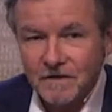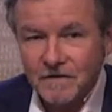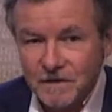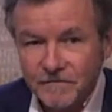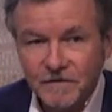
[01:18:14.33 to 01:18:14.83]

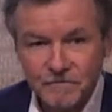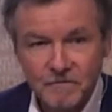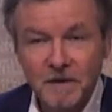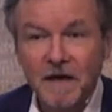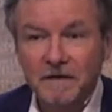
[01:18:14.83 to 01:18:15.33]
as if it
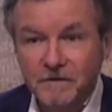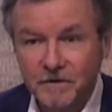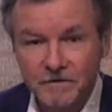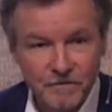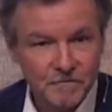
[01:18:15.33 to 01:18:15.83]
were bad
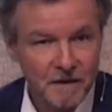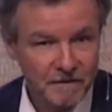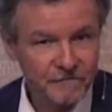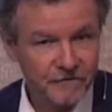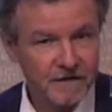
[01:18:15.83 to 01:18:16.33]
that you
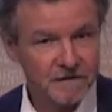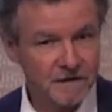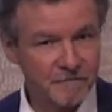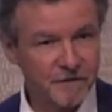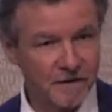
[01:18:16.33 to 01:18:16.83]
might find
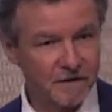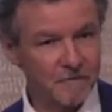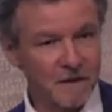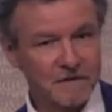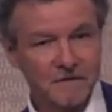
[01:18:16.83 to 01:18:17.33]
something,
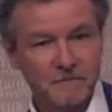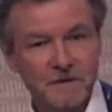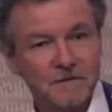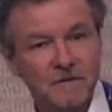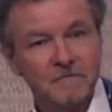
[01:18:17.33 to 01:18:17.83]
a
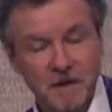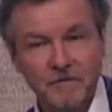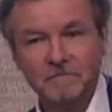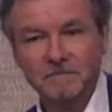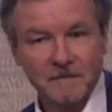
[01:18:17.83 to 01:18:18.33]
masterpiece that, I,
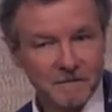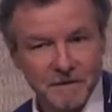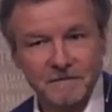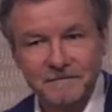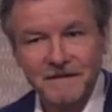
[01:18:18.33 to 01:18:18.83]
uh, I
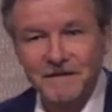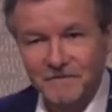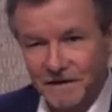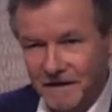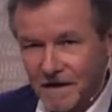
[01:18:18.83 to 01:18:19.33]
mean,
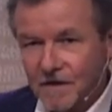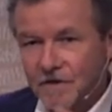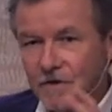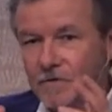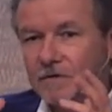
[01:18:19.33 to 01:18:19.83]
right.
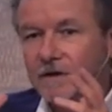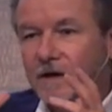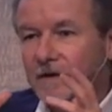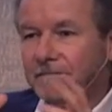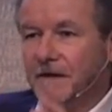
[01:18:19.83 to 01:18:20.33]
So
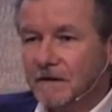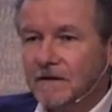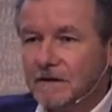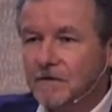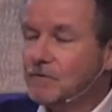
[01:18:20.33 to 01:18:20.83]
um,
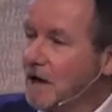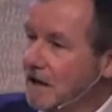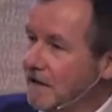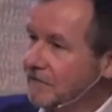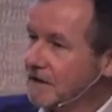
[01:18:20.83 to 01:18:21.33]
you are
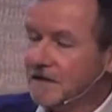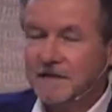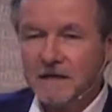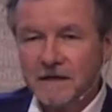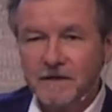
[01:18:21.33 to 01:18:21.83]
left,
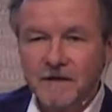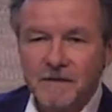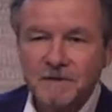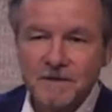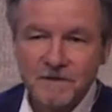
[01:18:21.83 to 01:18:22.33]
exactly, the
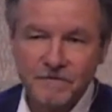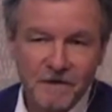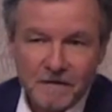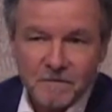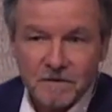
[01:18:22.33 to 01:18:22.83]
absence of
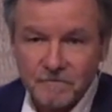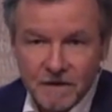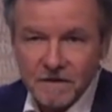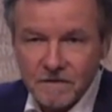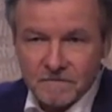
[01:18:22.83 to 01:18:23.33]
labels.
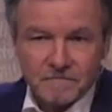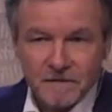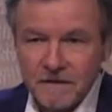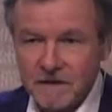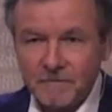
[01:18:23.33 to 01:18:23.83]
Well, it's,
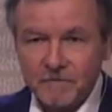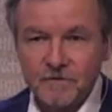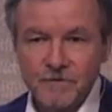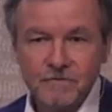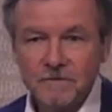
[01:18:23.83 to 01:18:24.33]
it's up
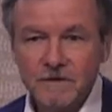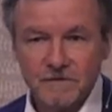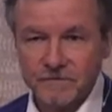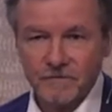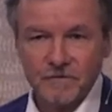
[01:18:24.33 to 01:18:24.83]
to you,
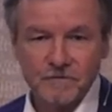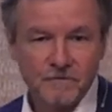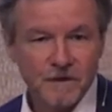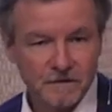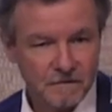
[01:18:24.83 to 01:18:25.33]
it's for
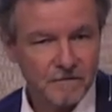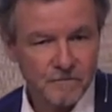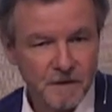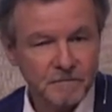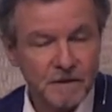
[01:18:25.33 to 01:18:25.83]
you, and
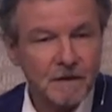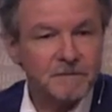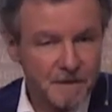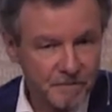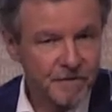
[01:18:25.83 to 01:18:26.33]
you may pick
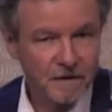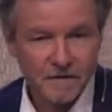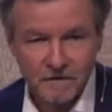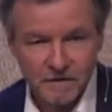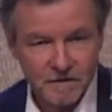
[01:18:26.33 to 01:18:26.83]
up
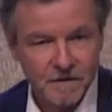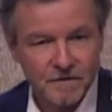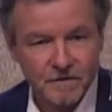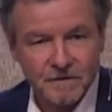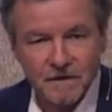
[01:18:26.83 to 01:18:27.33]
something that
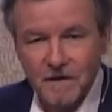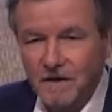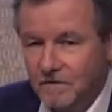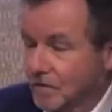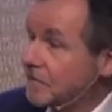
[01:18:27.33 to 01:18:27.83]
others
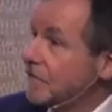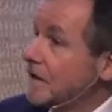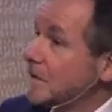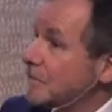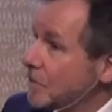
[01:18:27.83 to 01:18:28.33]
don't
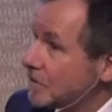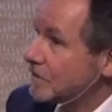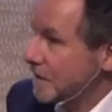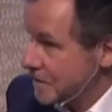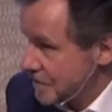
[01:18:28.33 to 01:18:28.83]
find
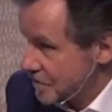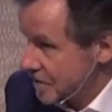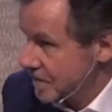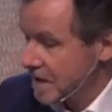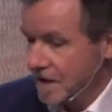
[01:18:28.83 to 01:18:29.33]
important and so
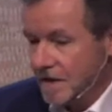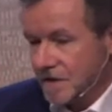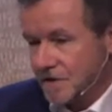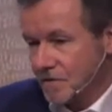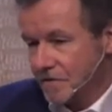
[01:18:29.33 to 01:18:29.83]
on.
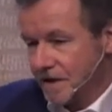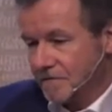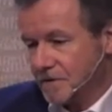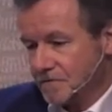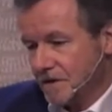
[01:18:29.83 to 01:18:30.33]
So
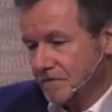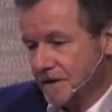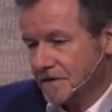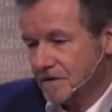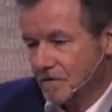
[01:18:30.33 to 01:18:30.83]
that was one
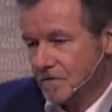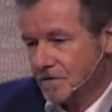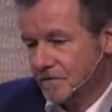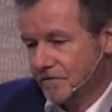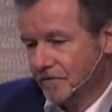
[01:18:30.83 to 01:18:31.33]
reason
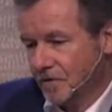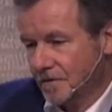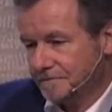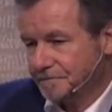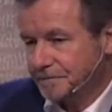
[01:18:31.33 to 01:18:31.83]
also
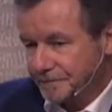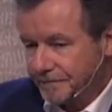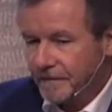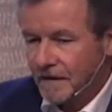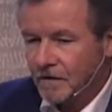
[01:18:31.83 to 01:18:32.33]
for
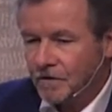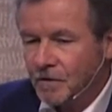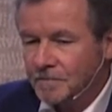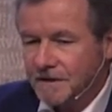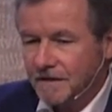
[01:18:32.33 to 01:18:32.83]

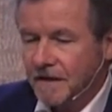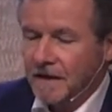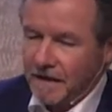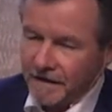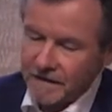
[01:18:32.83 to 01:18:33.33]
adopting.
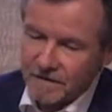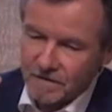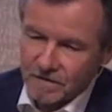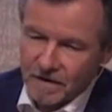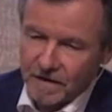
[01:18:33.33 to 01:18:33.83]
And at,
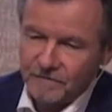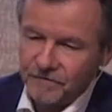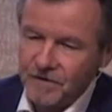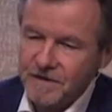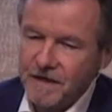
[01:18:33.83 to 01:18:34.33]
at
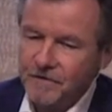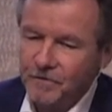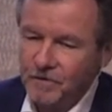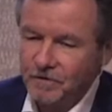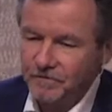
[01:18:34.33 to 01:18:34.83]
first I
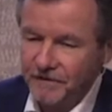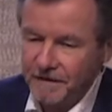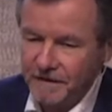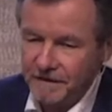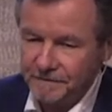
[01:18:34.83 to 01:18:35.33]
thought of
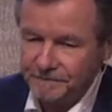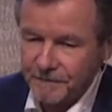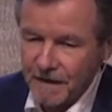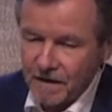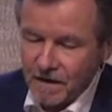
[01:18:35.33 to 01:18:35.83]
a,
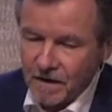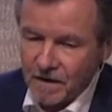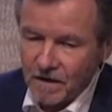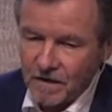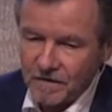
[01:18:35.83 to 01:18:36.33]

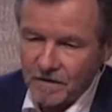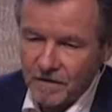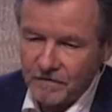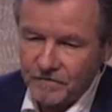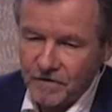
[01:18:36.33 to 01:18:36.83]
uh,
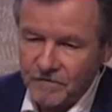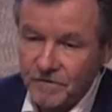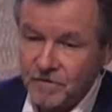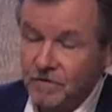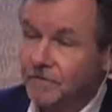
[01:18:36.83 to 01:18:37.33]
of, of
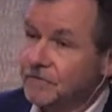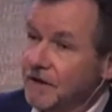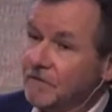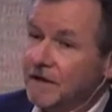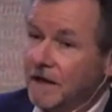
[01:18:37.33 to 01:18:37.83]
a sort of
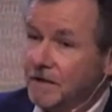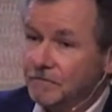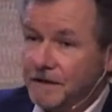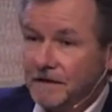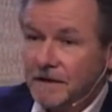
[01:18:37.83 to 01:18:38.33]
travel
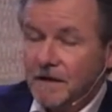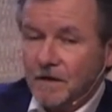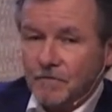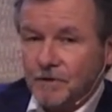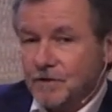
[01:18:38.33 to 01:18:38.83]
diary,
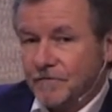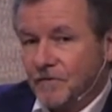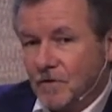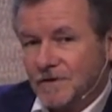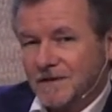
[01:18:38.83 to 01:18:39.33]
which of
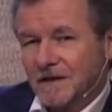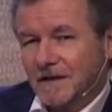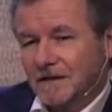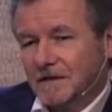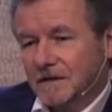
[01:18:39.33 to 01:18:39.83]
course
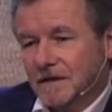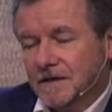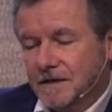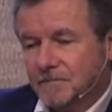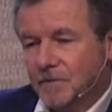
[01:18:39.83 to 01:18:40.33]

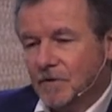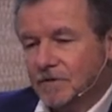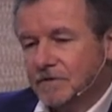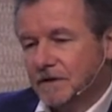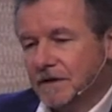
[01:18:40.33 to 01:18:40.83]
is
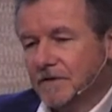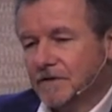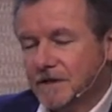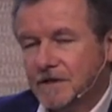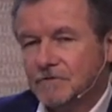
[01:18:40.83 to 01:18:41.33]
important in the
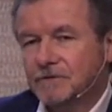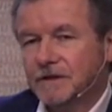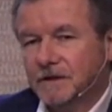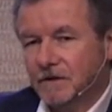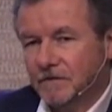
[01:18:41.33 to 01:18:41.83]

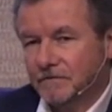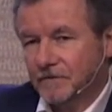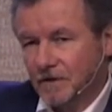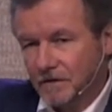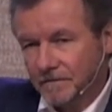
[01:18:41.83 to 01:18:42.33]
history of
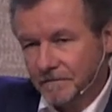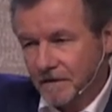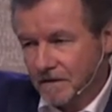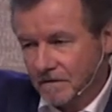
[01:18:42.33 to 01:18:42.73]
um,